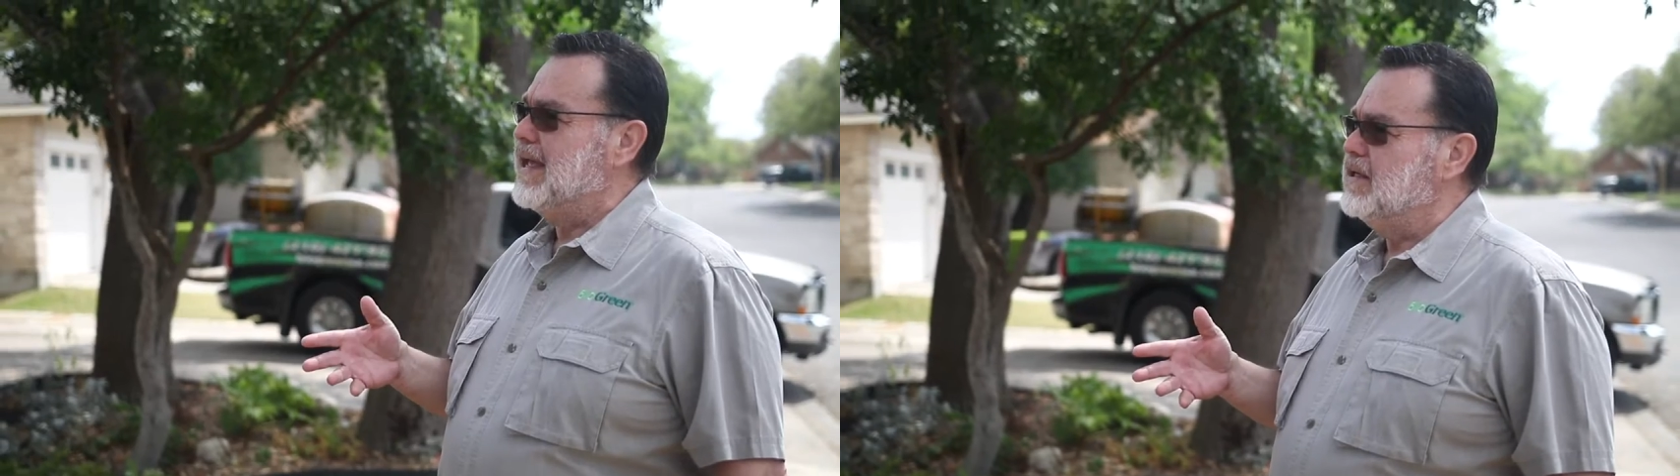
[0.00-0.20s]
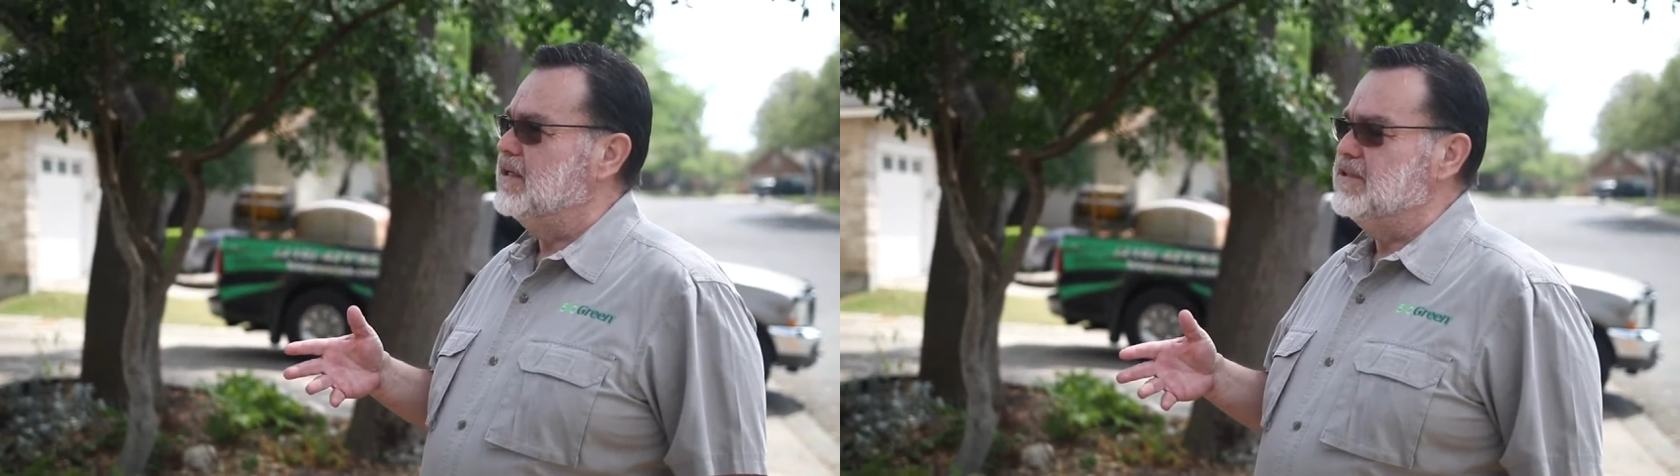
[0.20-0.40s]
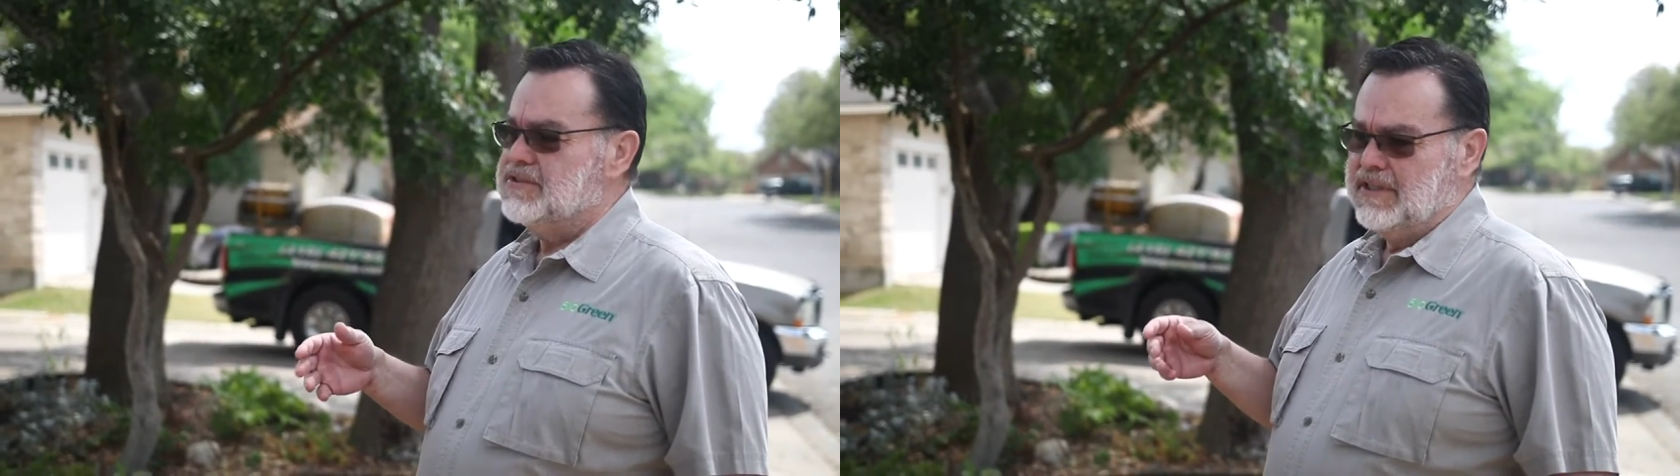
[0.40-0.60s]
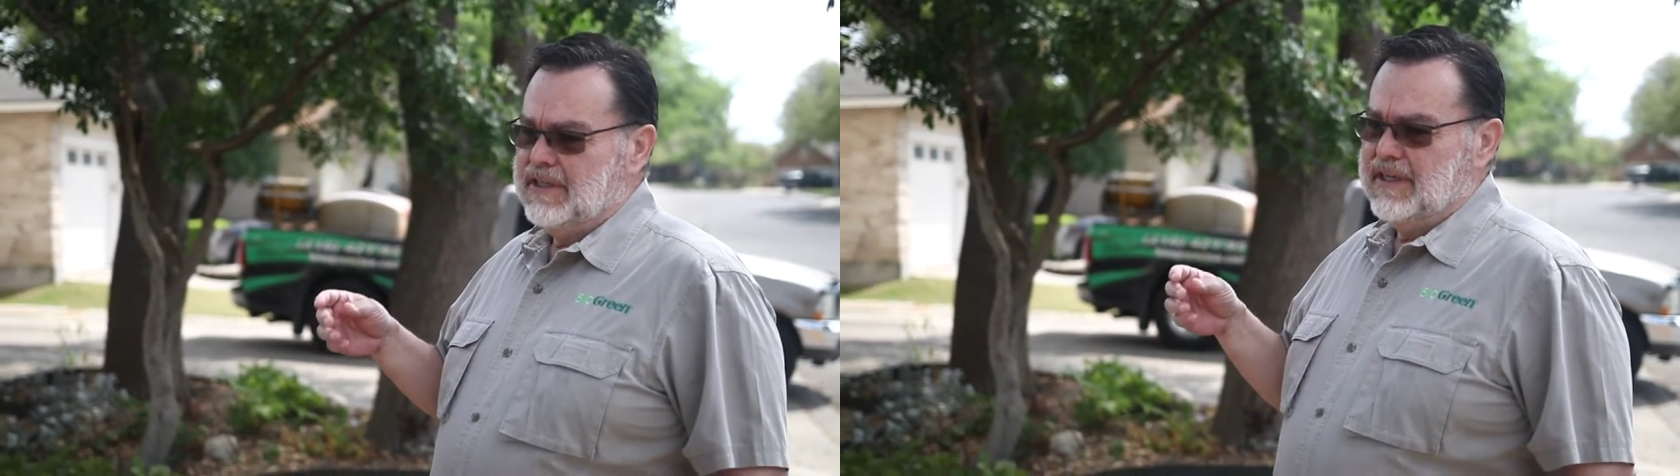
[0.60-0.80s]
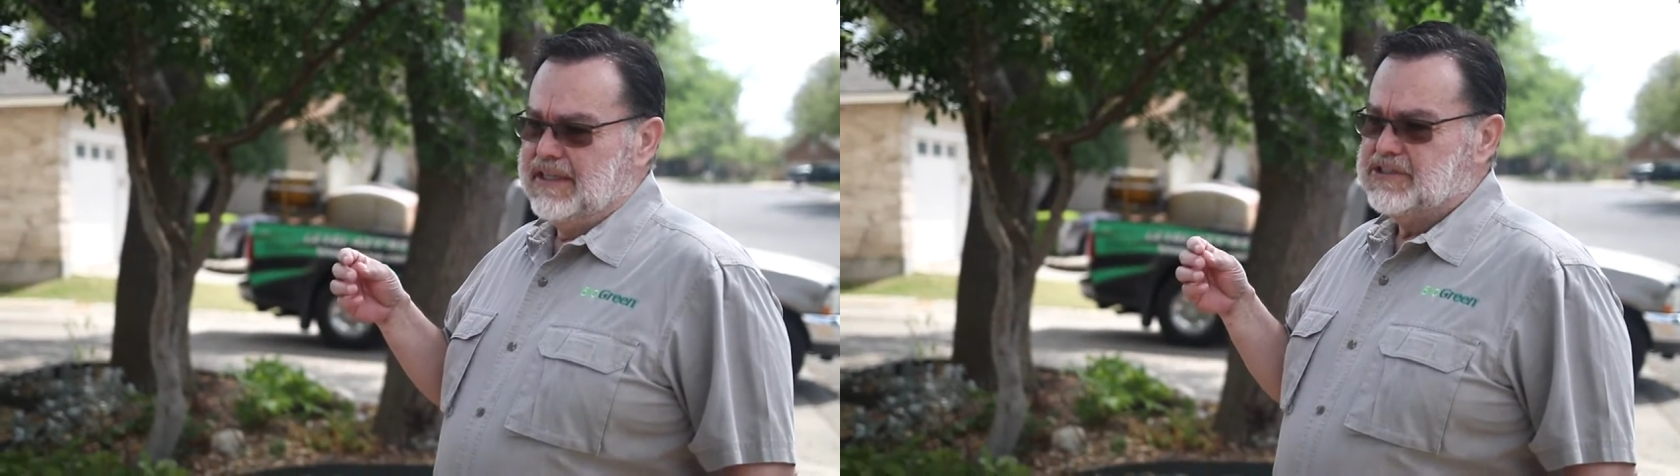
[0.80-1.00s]
that does
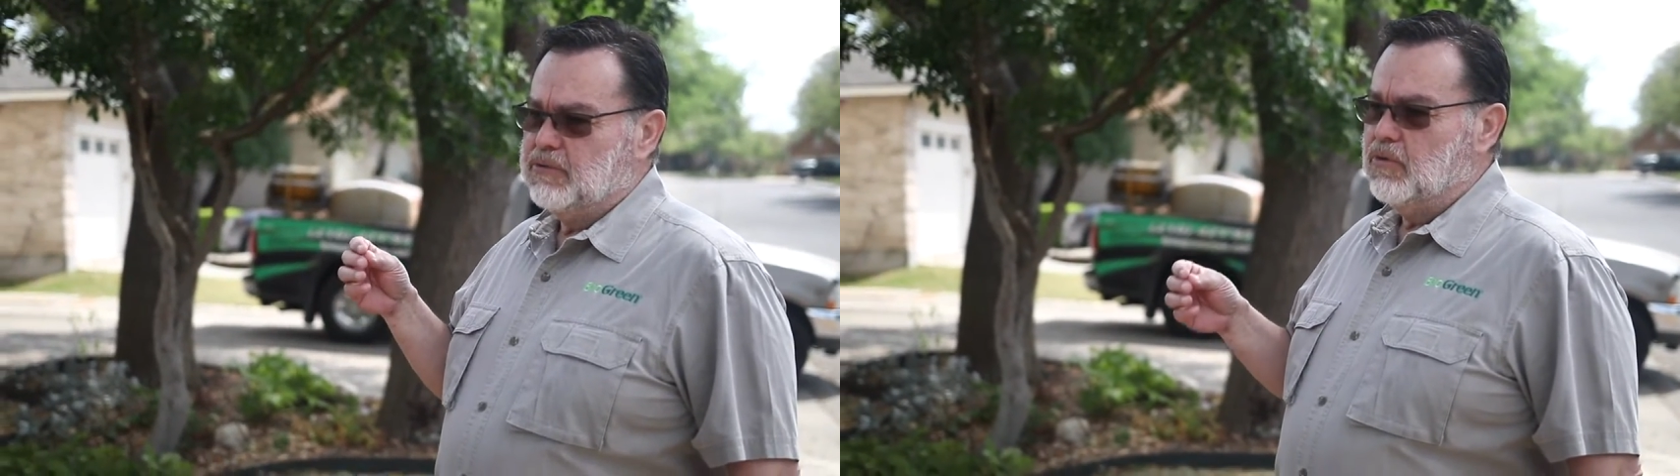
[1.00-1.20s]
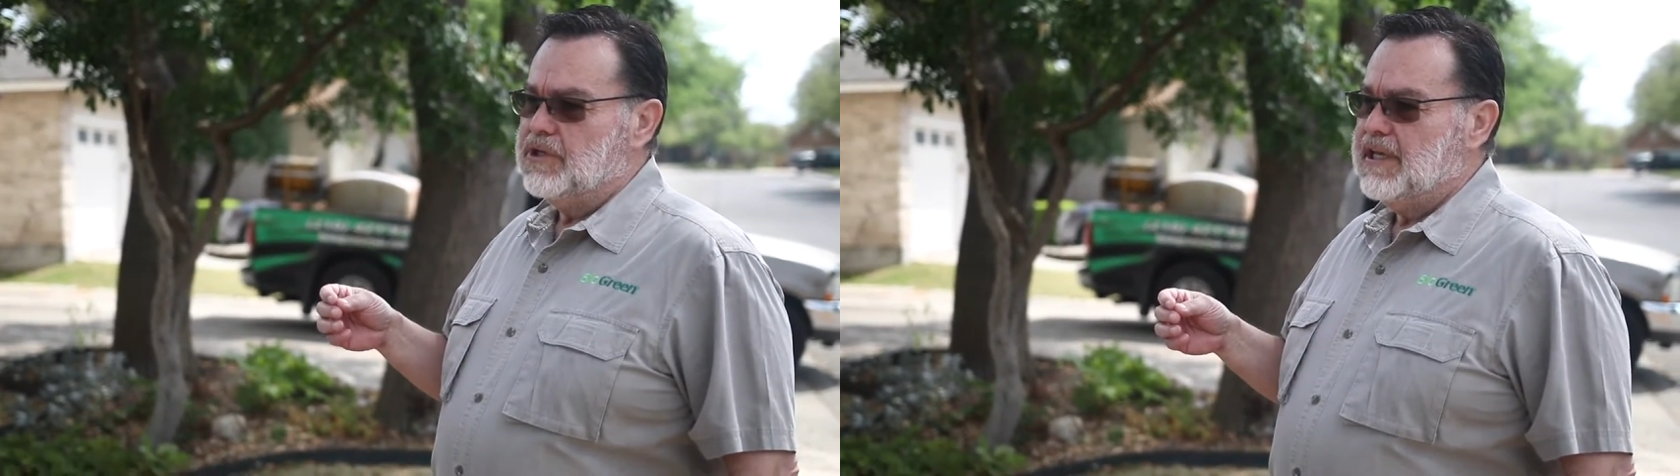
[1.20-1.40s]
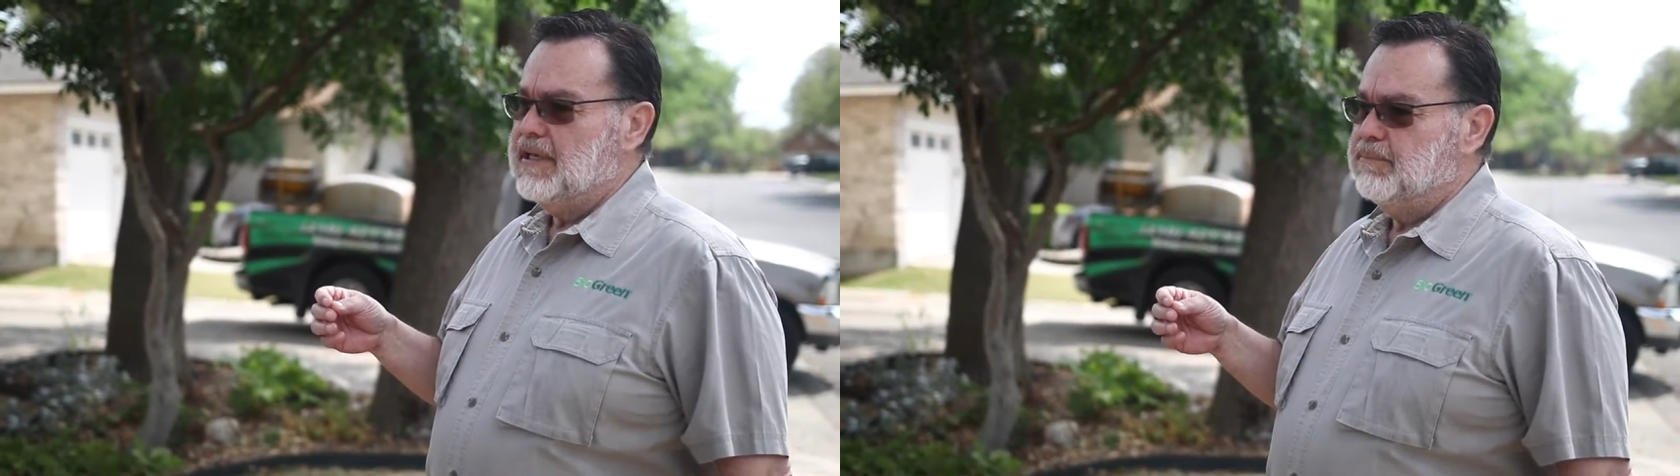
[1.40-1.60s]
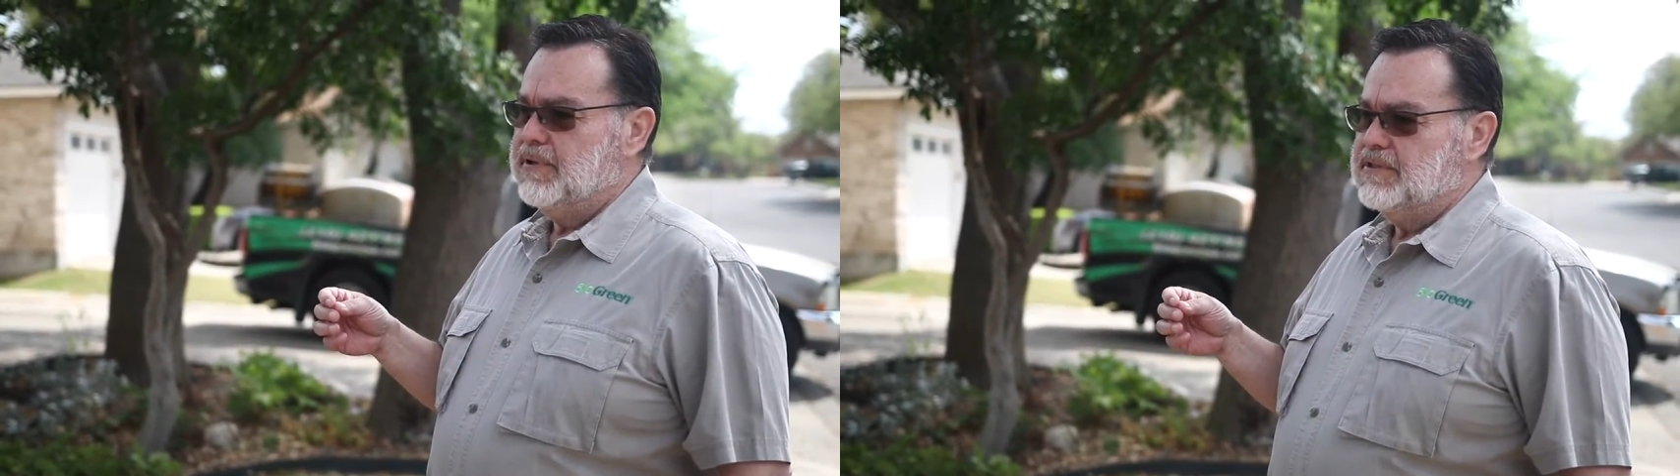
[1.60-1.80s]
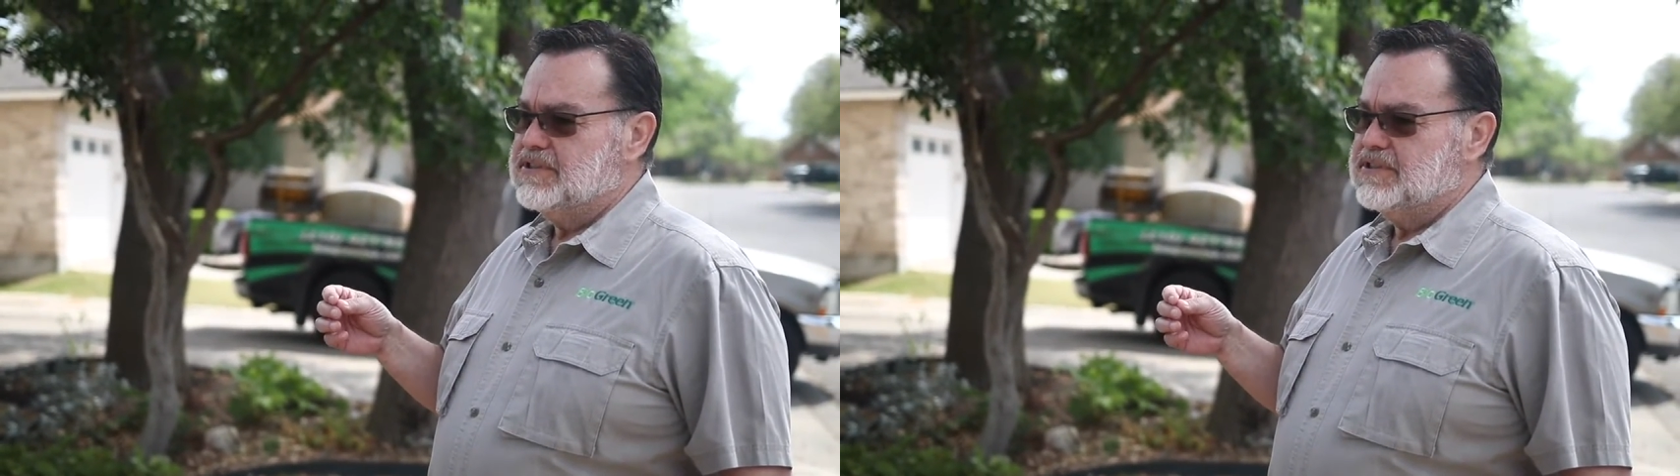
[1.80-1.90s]
is it will keep